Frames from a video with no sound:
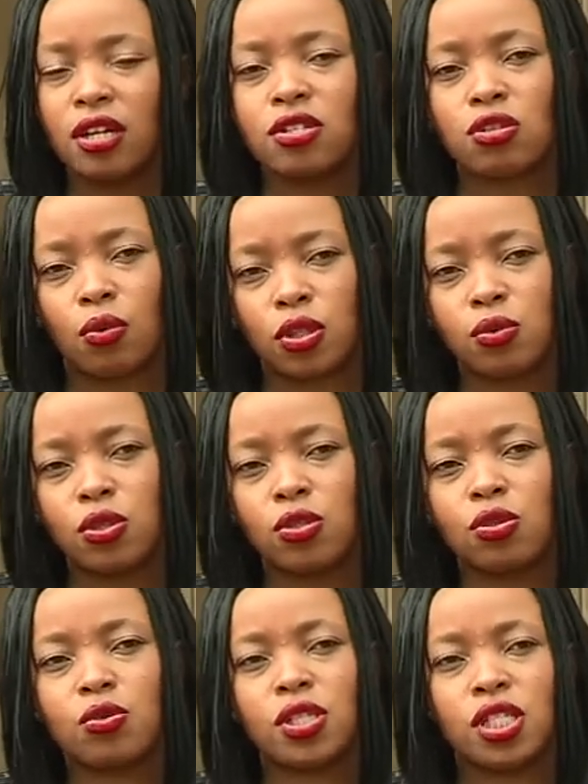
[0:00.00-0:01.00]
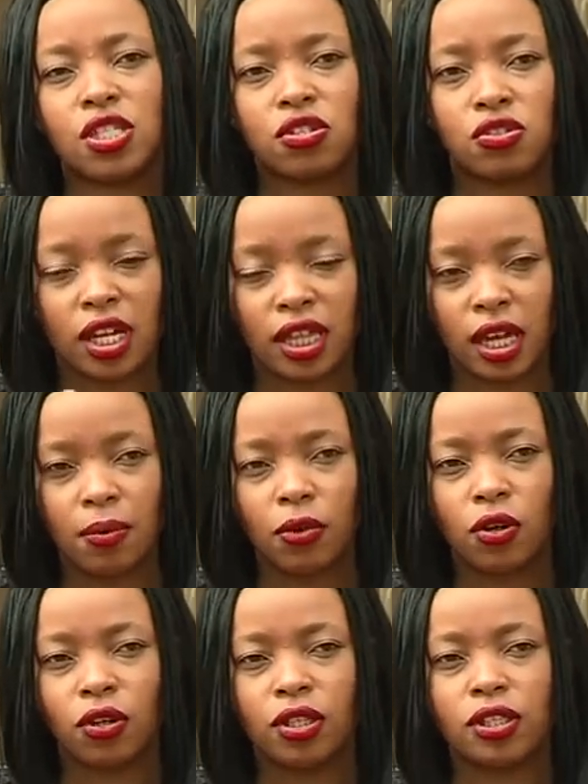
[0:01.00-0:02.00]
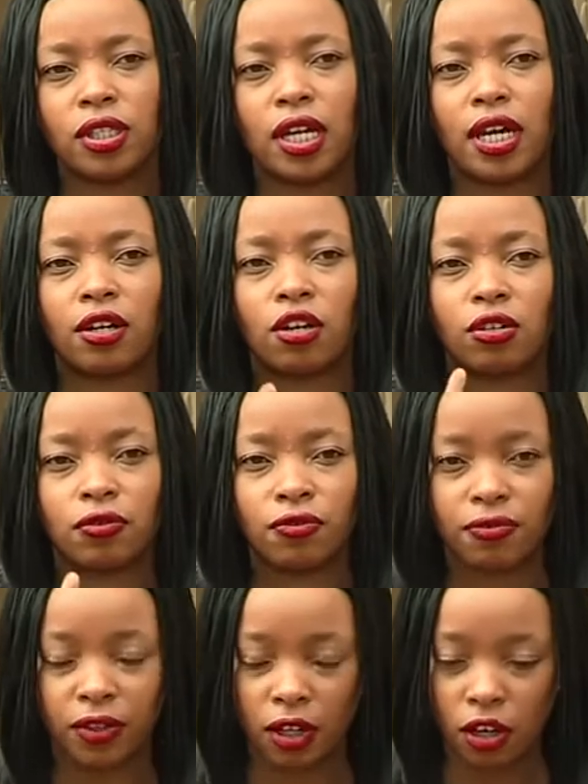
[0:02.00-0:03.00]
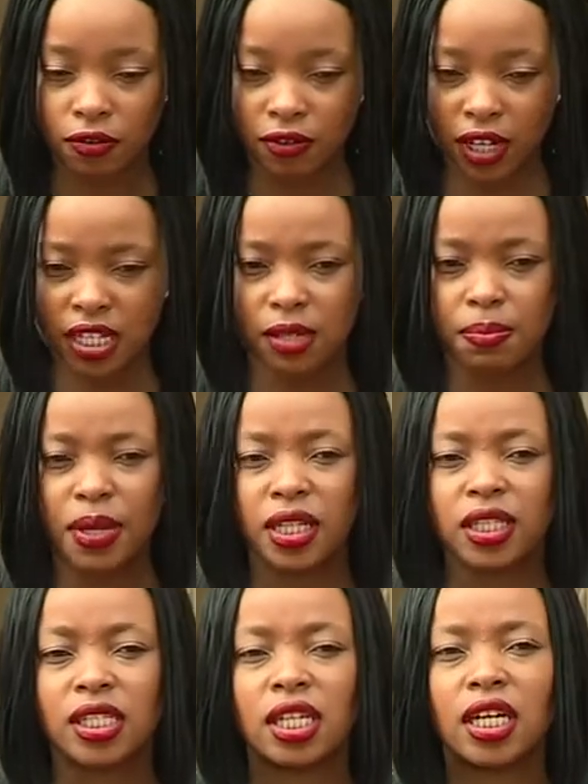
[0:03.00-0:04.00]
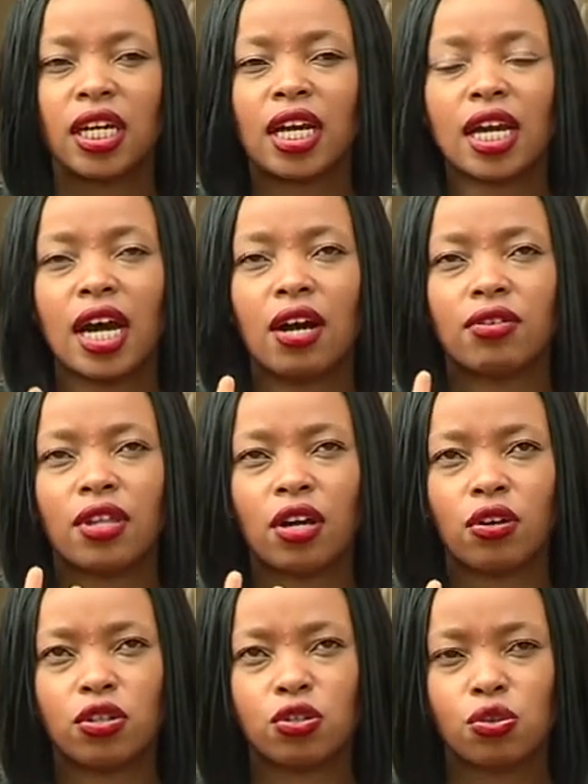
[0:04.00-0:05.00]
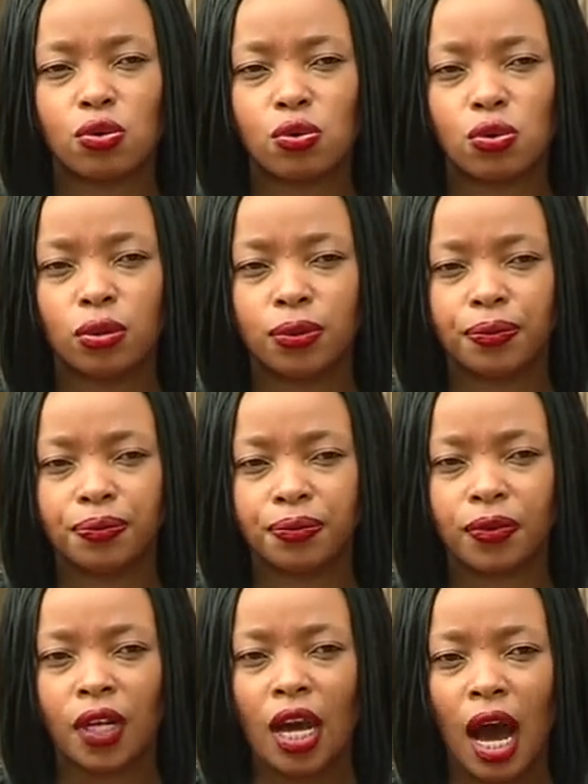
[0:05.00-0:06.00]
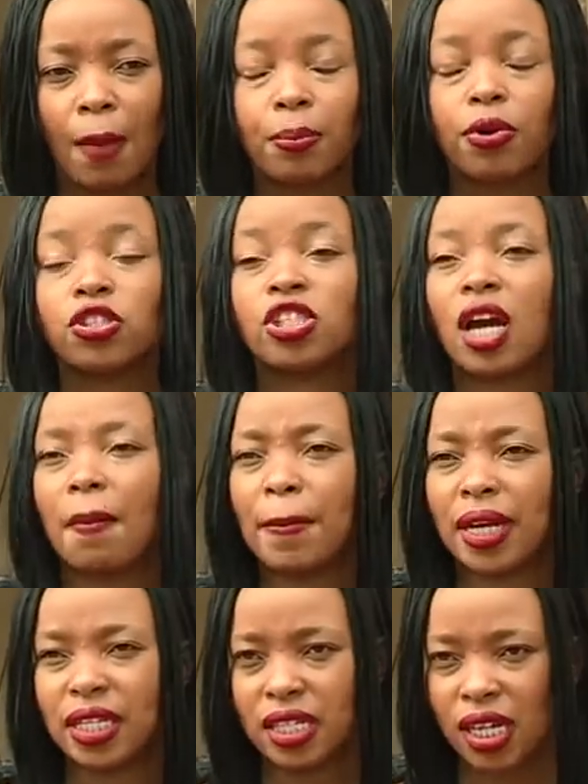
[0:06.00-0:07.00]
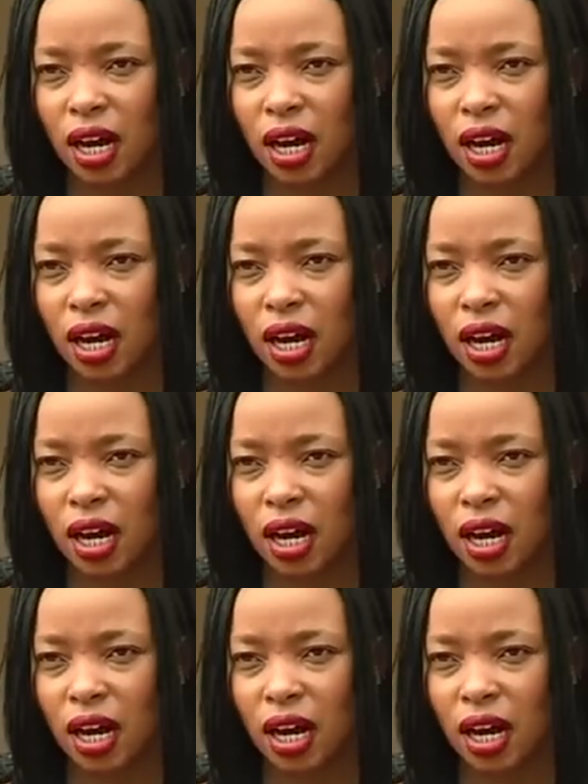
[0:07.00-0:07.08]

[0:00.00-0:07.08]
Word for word: So what we do, we just train them on the conf- confidence building and how they're going to um, approach companies